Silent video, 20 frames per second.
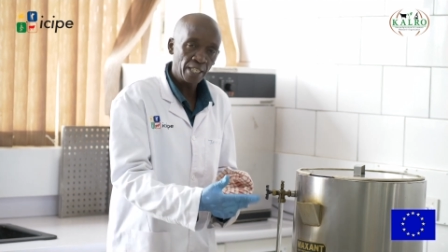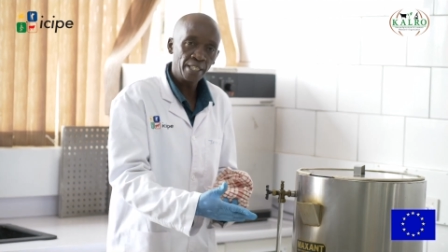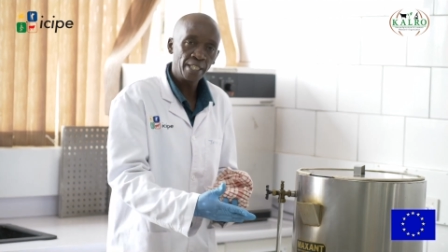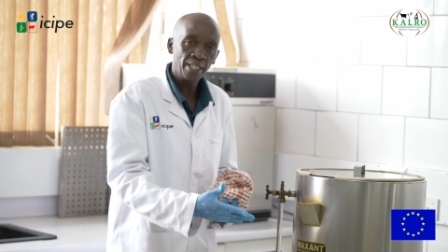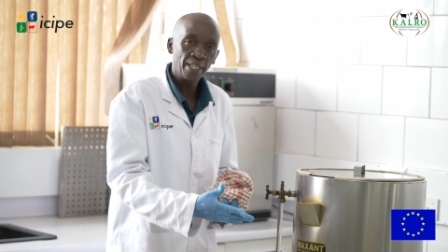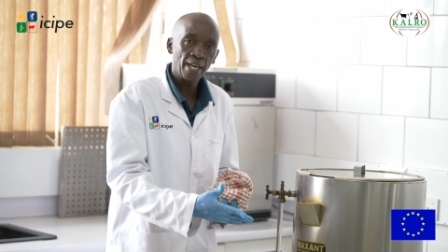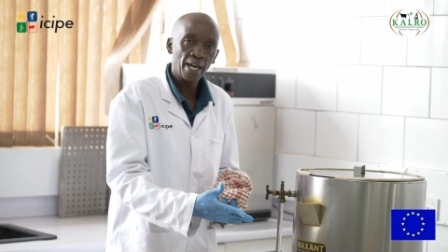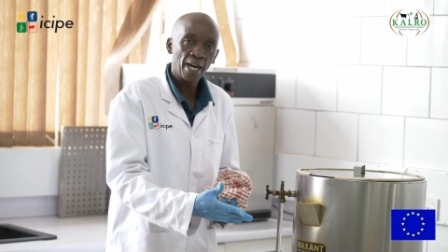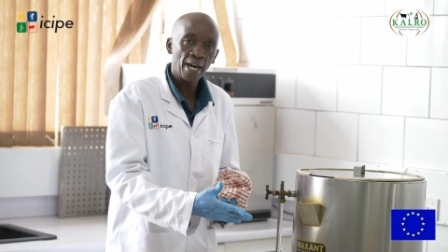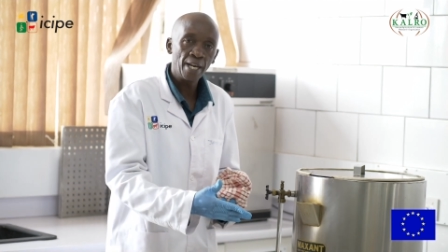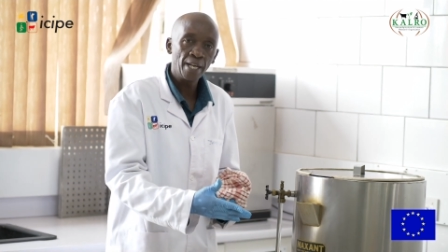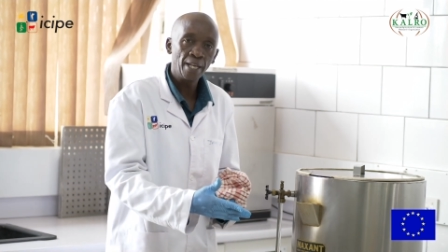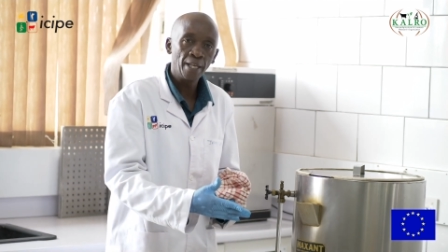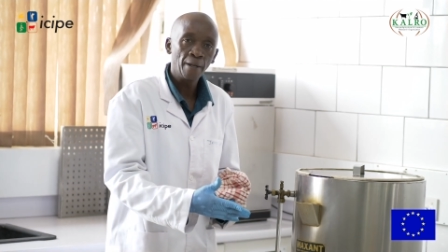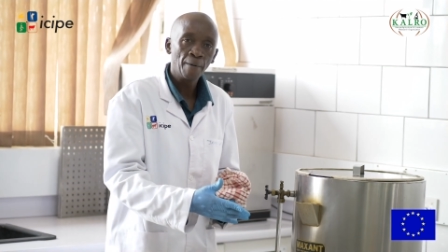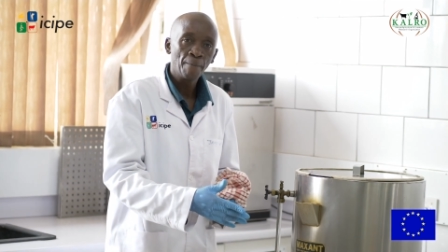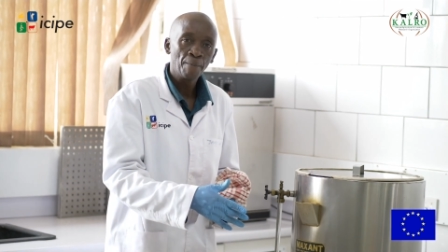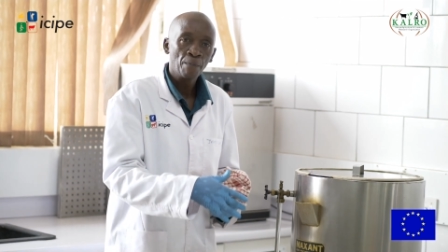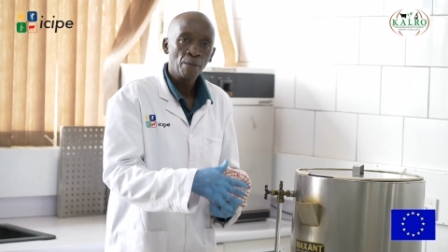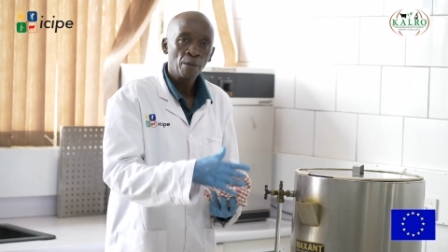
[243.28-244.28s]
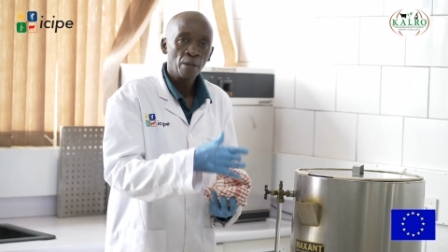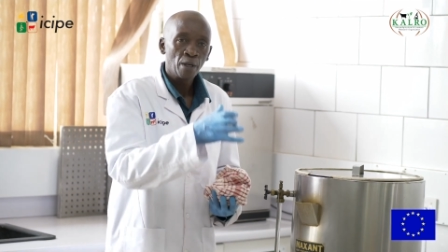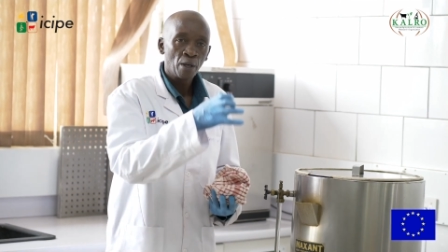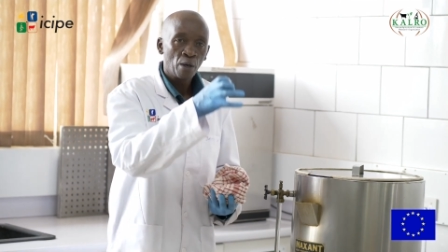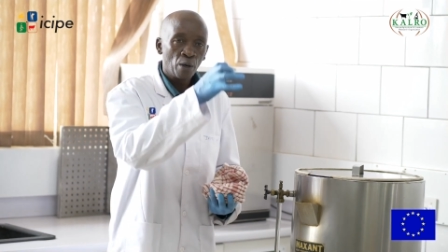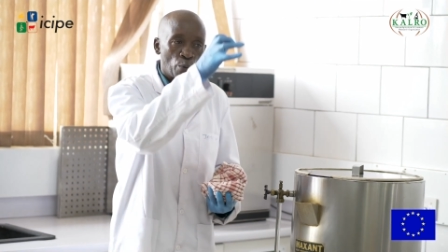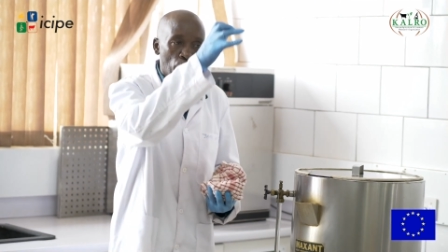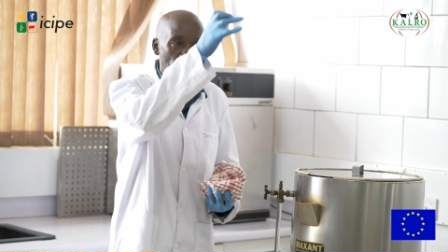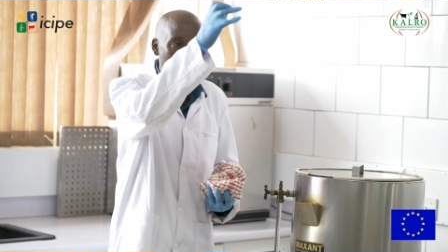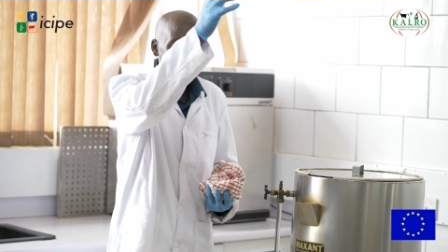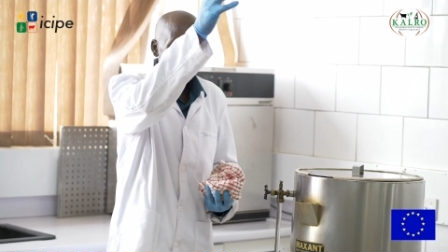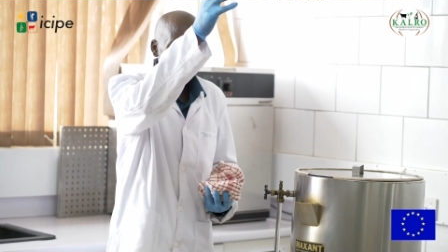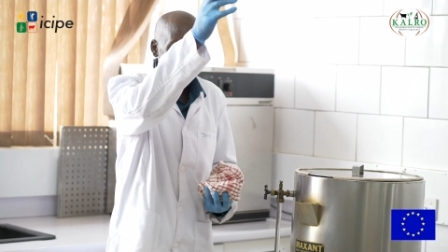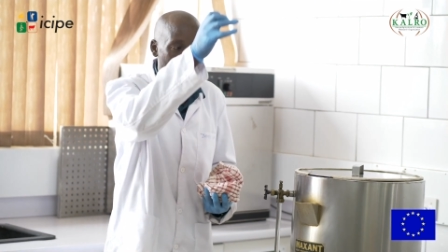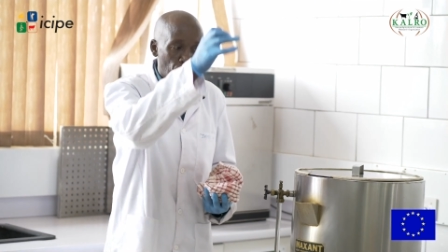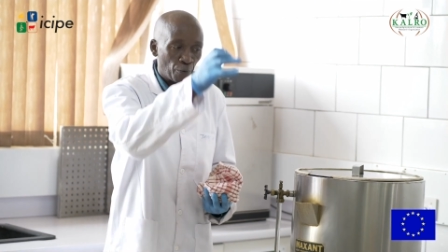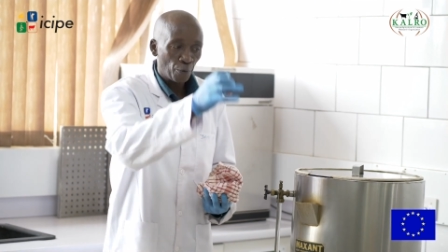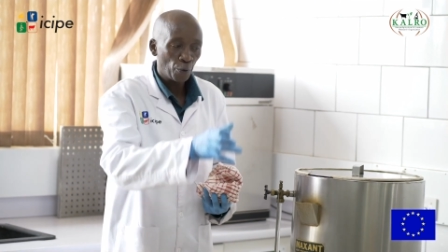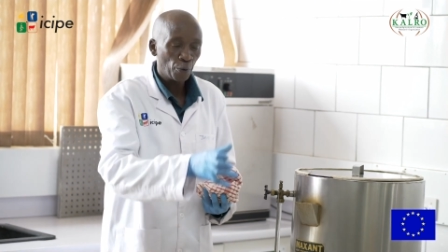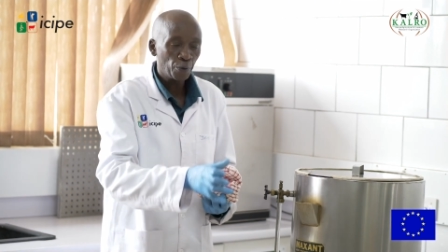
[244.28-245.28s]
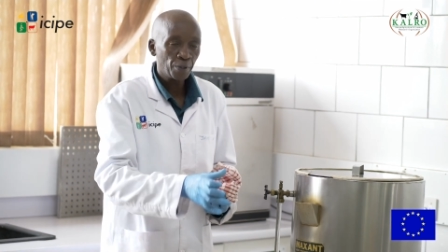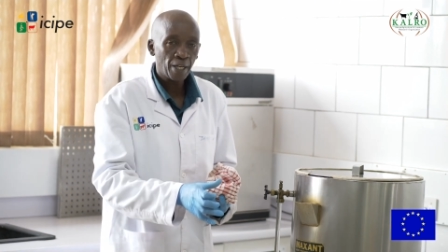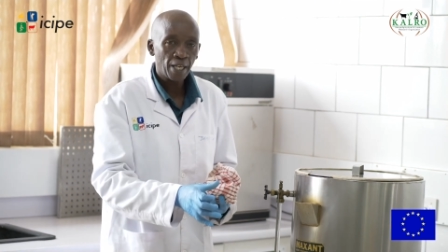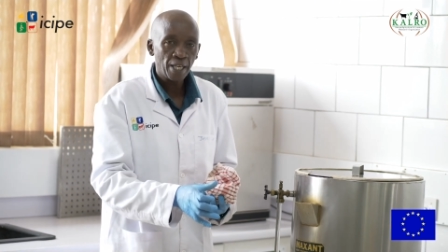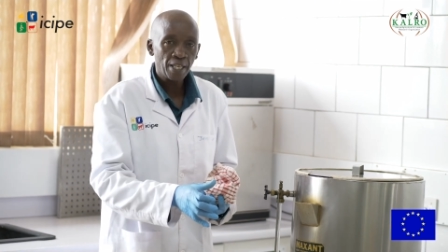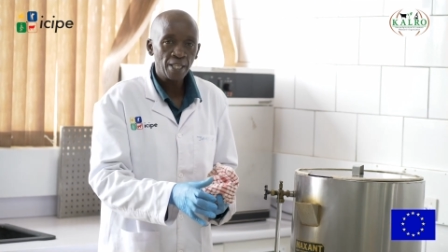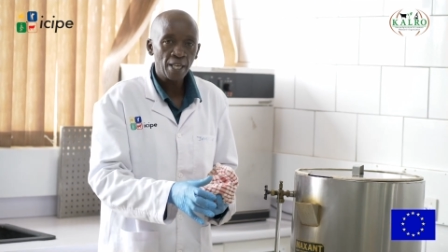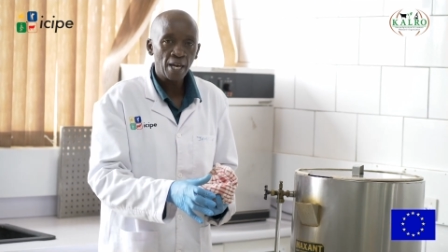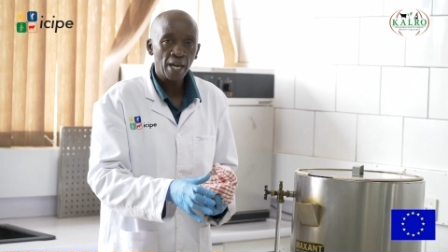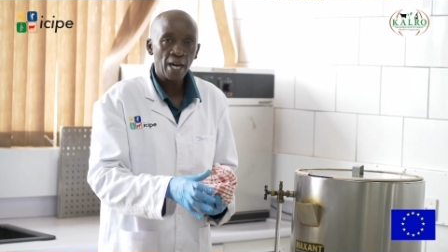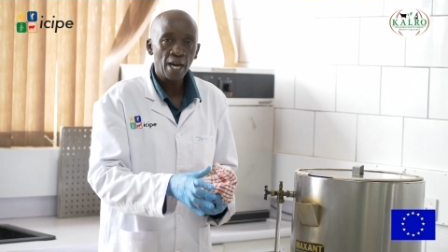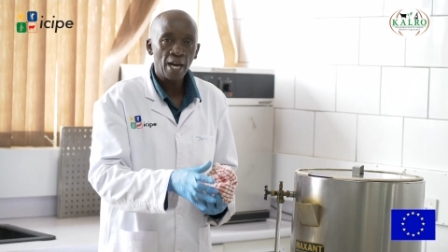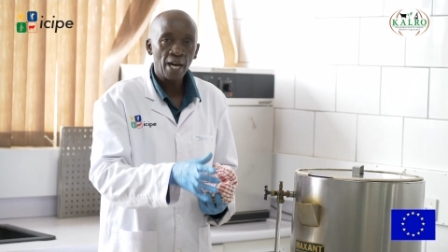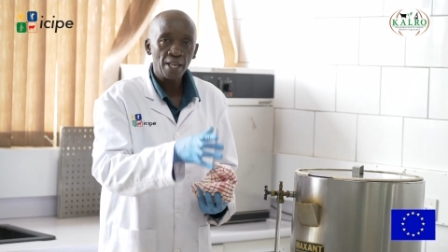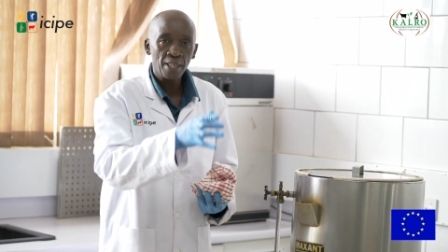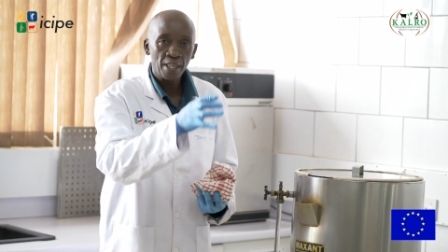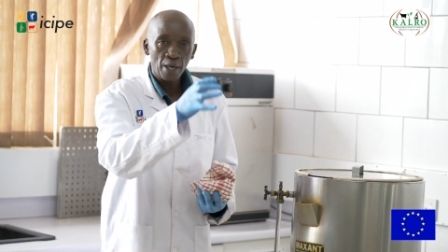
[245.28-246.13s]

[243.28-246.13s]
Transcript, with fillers: their honey, when it froze like the,